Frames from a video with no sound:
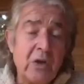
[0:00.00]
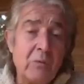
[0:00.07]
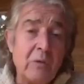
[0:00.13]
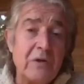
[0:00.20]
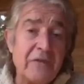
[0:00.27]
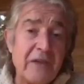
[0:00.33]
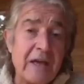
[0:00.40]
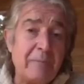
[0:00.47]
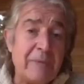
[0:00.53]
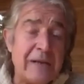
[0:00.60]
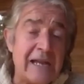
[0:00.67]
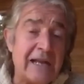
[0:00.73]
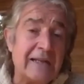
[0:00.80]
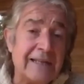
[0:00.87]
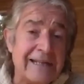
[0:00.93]
with there
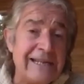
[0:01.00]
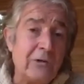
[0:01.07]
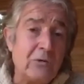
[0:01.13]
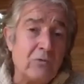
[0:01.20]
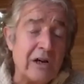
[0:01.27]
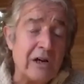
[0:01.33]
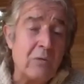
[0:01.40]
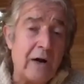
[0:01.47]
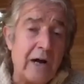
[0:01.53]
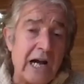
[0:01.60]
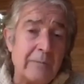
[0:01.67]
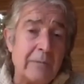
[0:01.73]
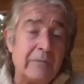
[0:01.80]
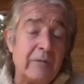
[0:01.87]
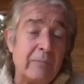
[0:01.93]
being a legal
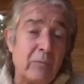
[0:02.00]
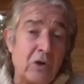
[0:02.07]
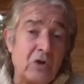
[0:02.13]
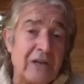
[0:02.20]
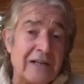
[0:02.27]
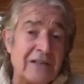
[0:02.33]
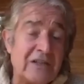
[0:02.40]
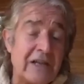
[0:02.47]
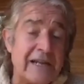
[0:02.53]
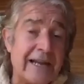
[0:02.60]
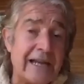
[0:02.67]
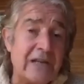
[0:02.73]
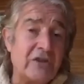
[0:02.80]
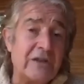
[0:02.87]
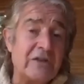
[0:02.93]
requirement for projects like
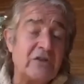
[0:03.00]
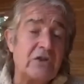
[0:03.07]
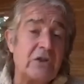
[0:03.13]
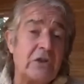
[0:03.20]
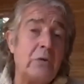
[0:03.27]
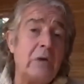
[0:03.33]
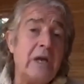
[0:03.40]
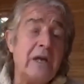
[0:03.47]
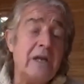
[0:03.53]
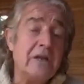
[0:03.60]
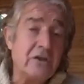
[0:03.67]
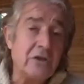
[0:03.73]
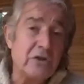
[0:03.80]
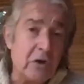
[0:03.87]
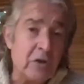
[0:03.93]
HS2
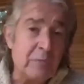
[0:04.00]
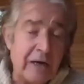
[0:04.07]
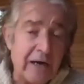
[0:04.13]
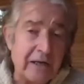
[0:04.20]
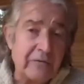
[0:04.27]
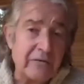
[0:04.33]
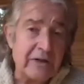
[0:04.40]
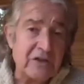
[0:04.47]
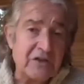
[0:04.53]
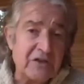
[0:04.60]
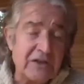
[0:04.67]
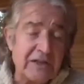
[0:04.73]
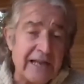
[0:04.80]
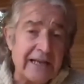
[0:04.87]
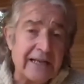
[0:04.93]
to do biodiversity
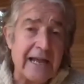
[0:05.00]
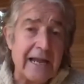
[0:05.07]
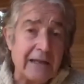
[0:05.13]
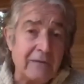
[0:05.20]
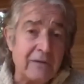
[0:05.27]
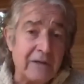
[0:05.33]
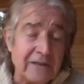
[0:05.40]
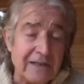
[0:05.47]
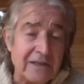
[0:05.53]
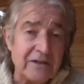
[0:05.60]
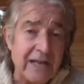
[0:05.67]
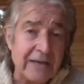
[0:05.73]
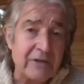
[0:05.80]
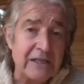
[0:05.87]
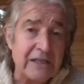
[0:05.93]
net gain. It doesn't
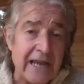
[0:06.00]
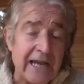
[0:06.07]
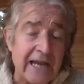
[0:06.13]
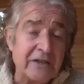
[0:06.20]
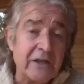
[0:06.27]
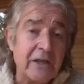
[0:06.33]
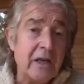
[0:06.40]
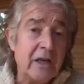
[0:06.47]
have it yet.